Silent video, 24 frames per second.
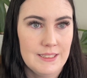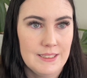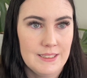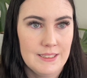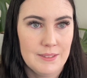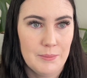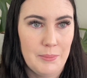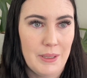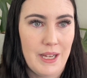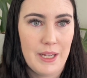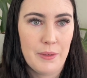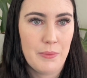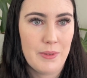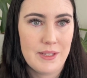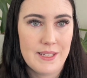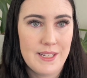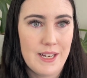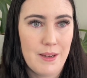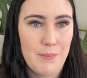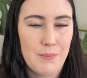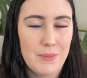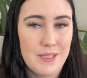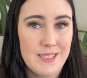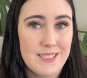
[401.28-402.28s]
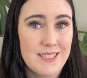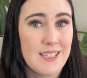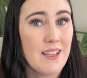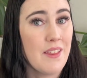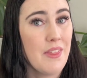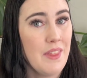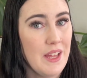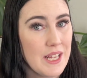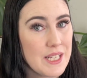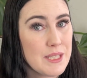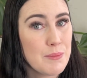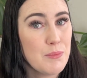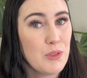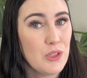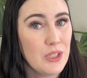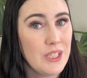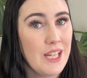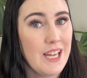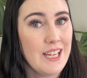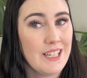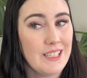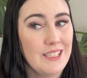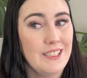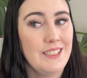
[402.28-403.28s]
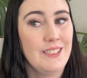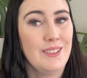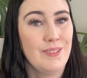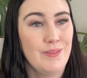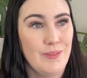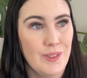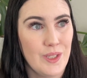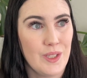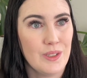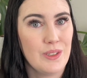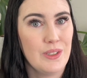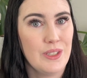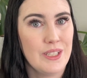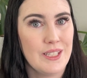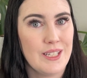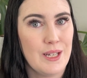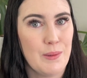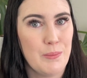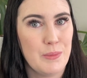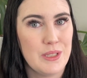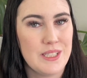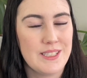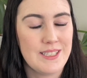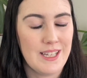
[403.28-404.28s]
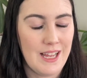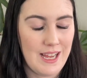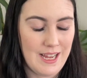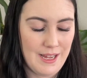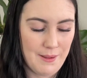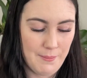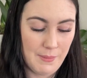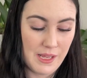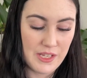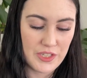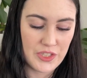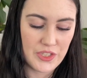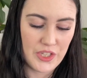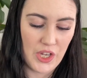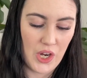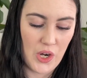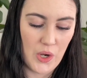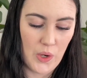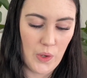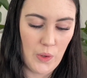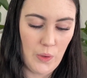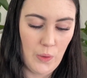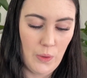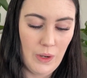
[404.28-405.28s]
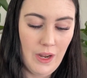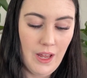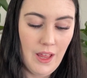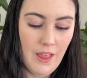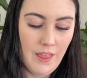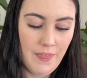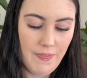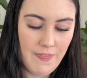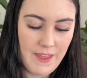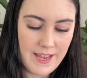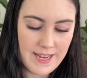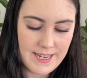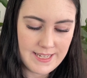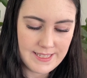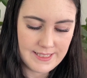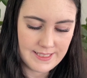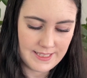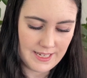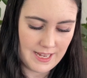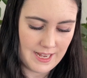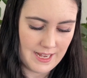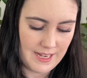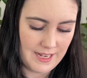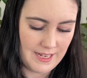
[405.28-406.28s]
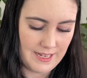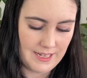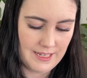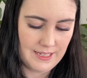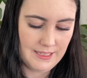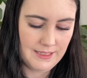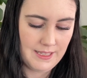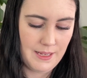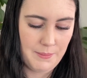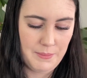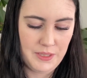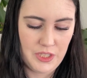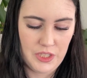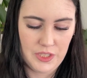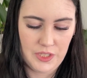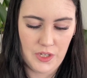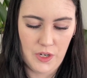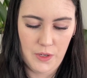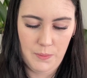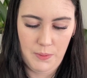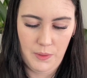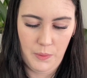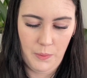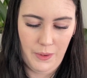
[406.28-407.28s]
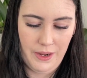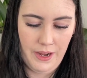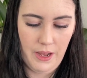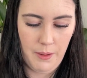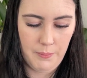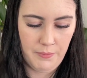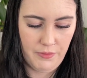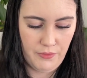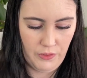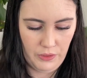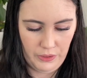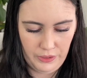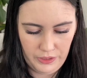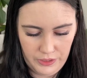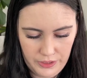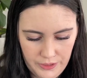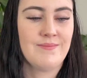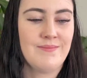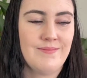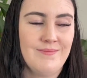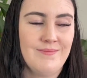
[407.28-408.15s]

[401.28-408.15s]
bad with numbers. That's more likely. Not good at numbers. So these are, let me just open one up for you.